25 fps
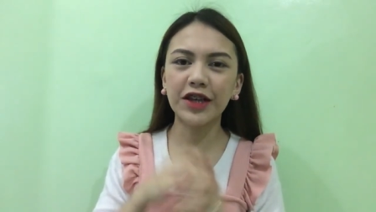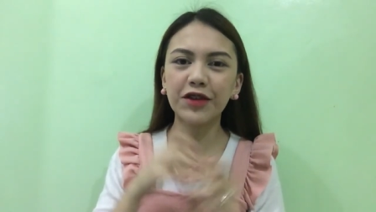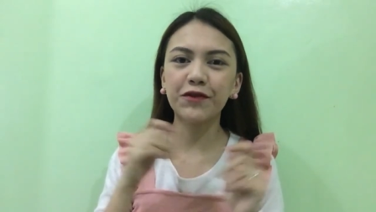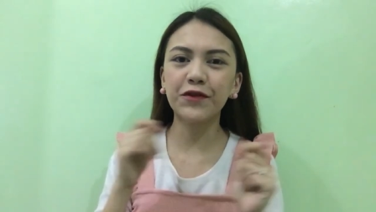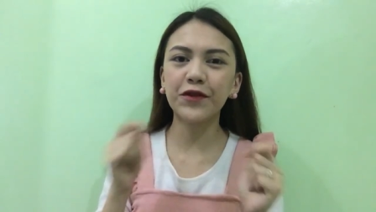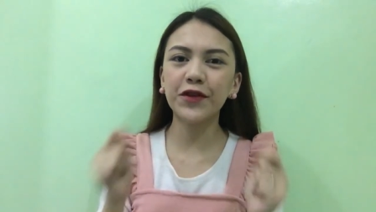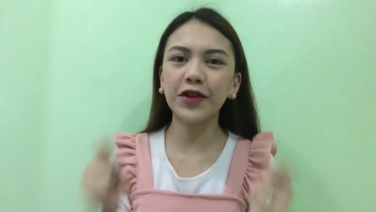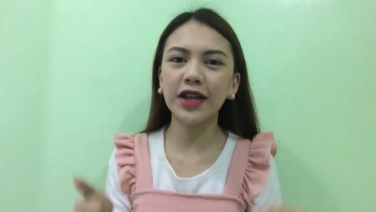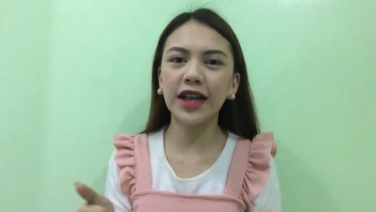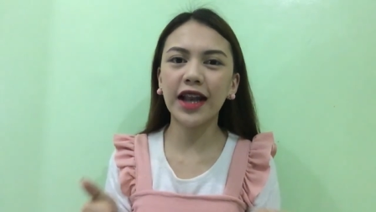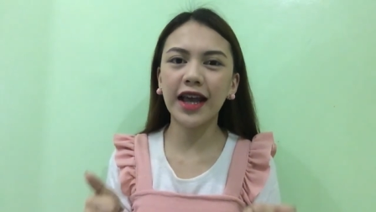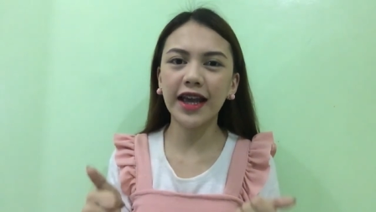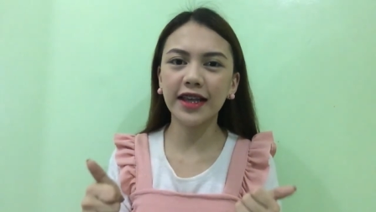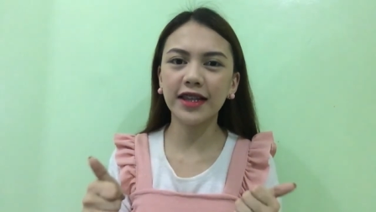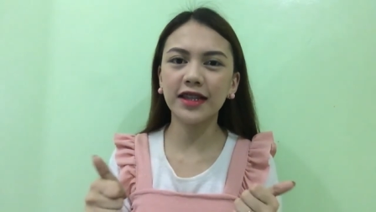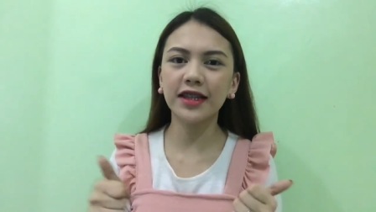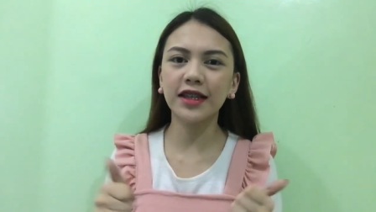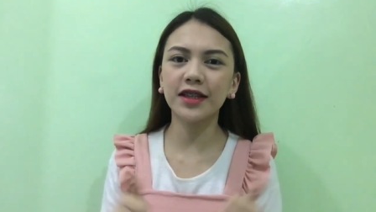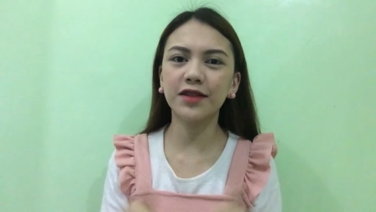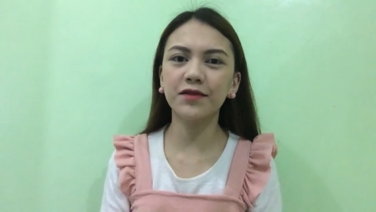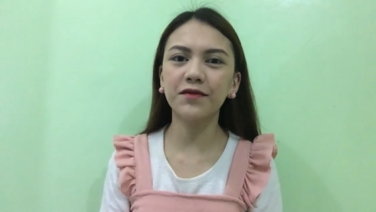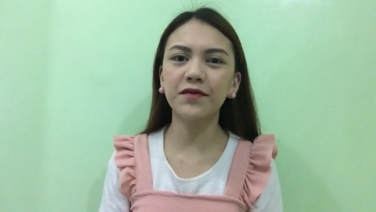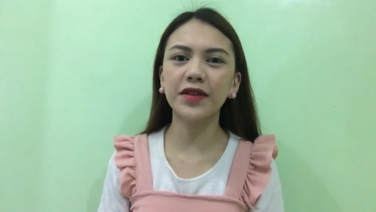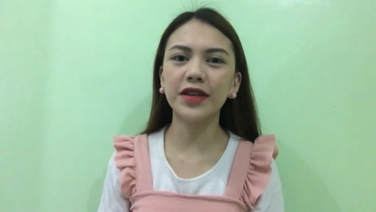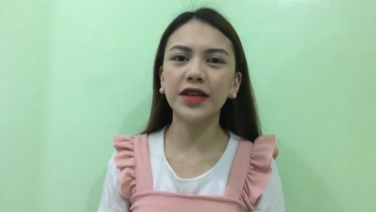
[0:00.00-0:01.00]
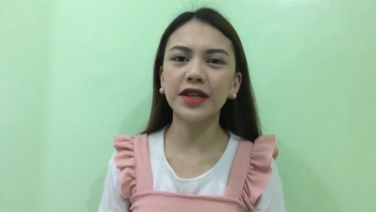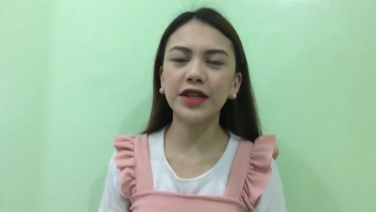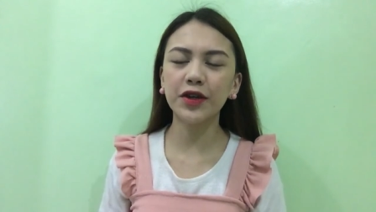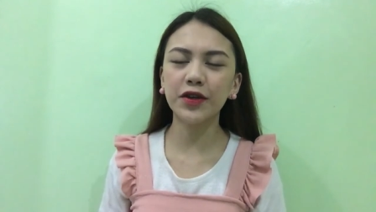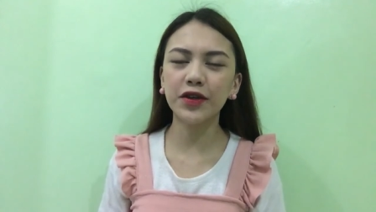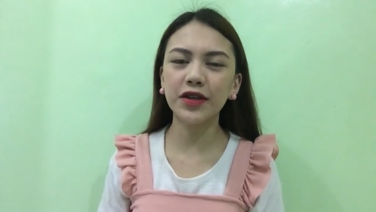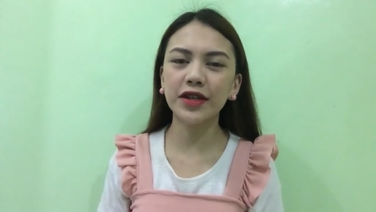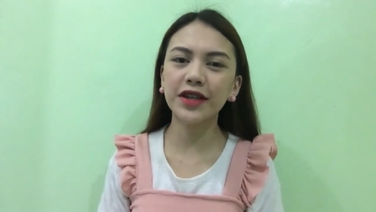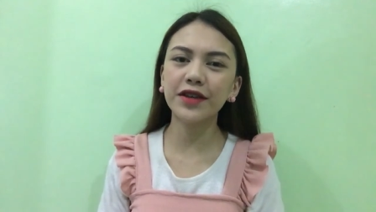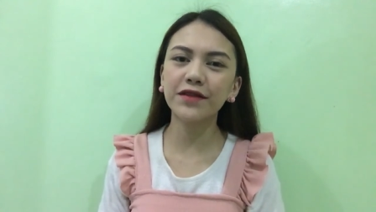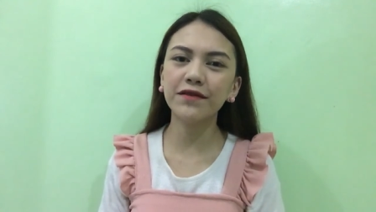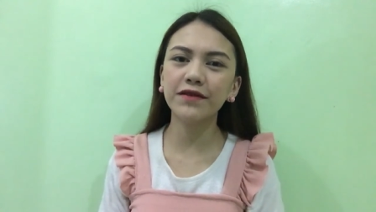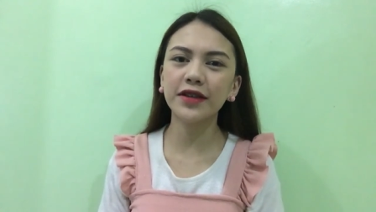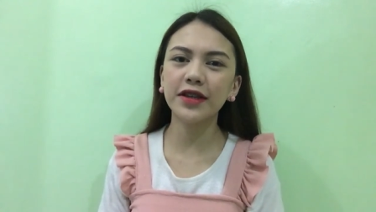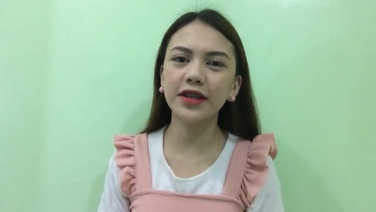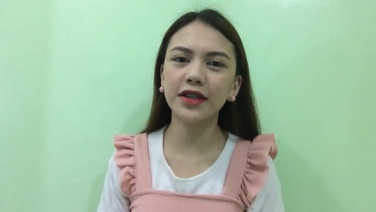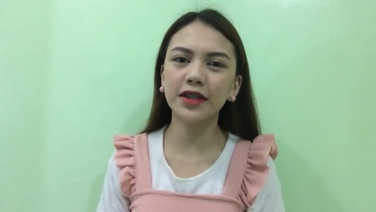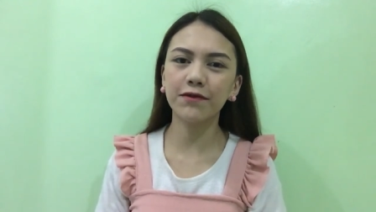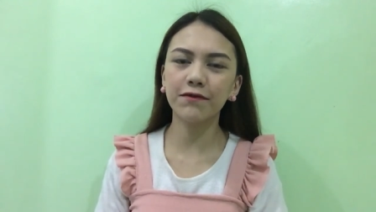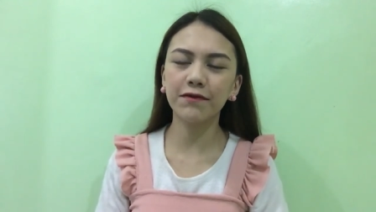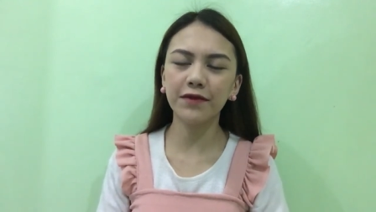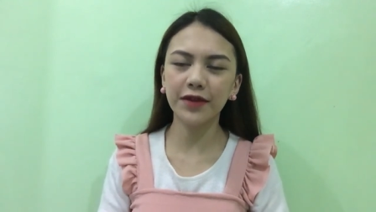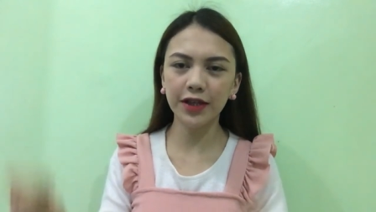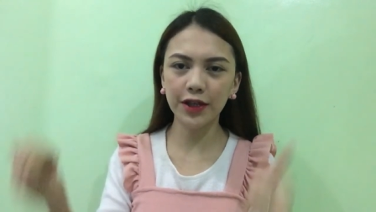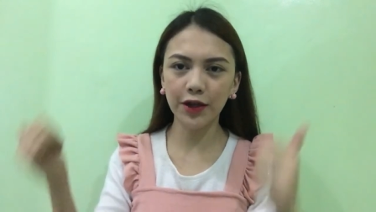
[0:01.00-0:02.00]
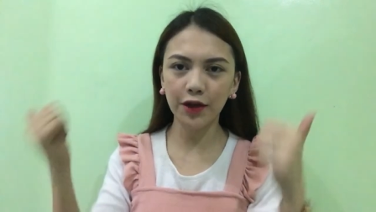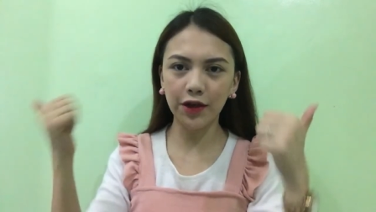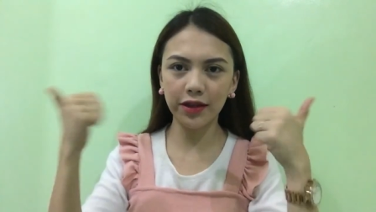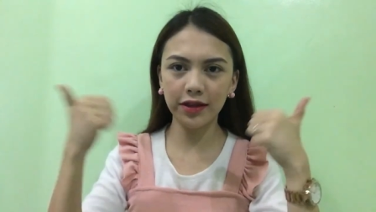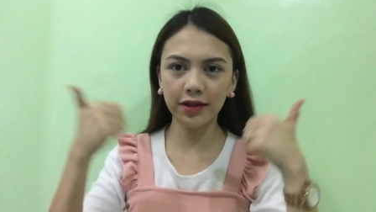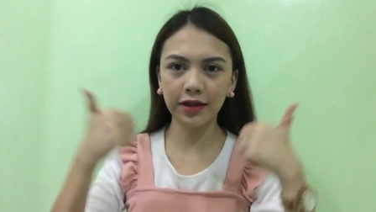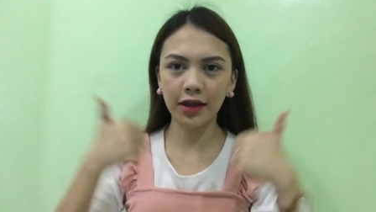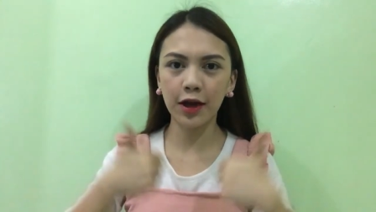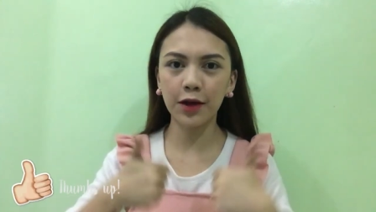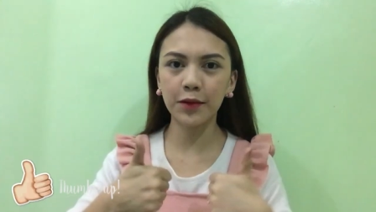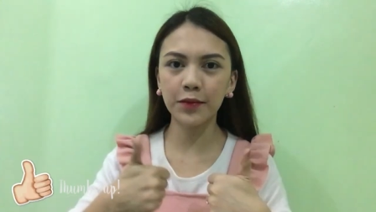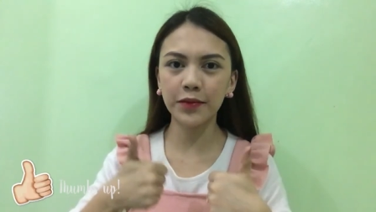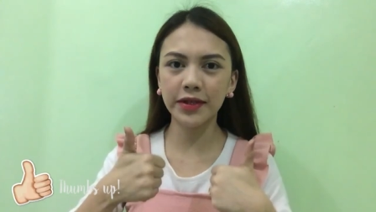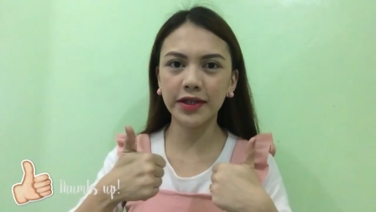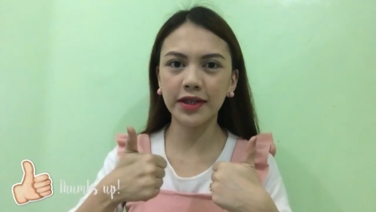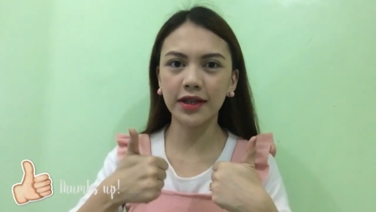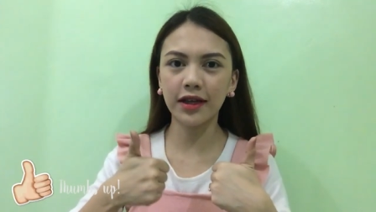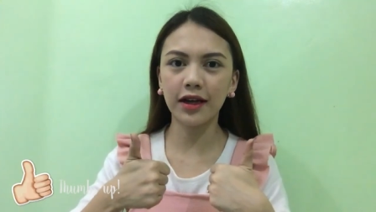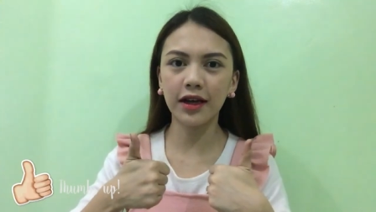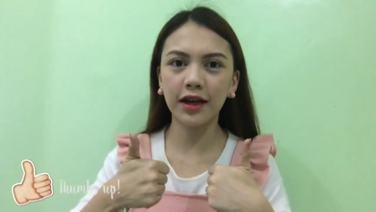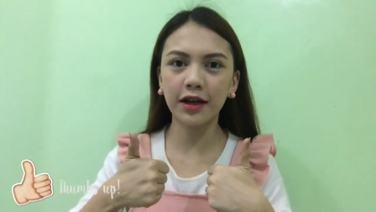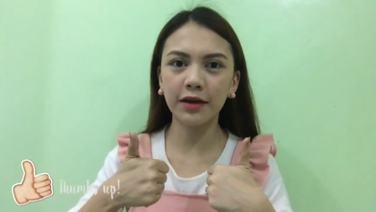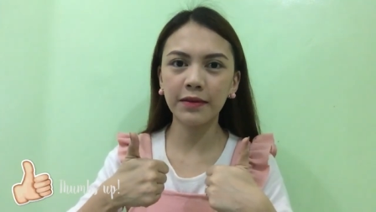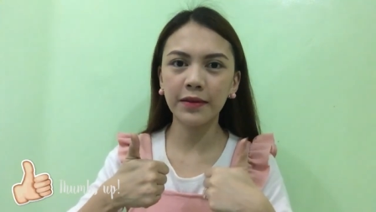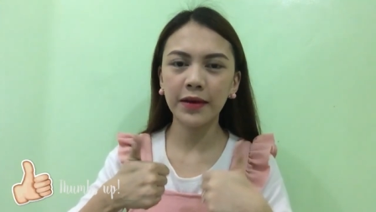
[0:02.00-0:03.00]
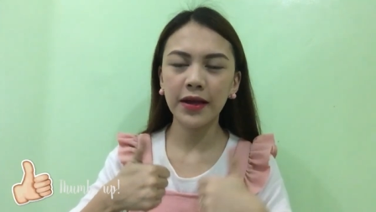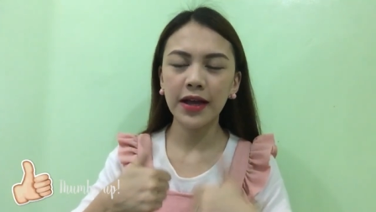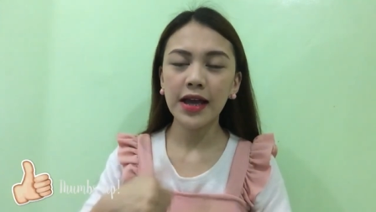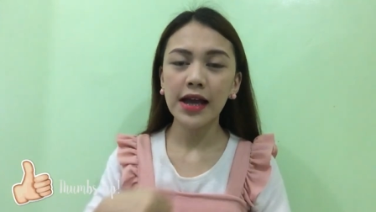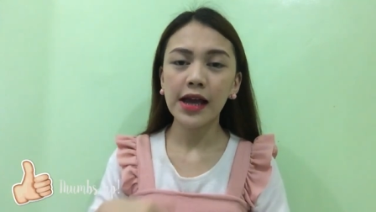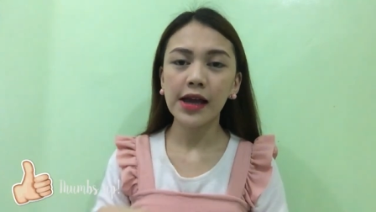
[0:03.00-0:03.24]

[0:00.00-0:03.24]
If you like this video, give this video a thumbs up.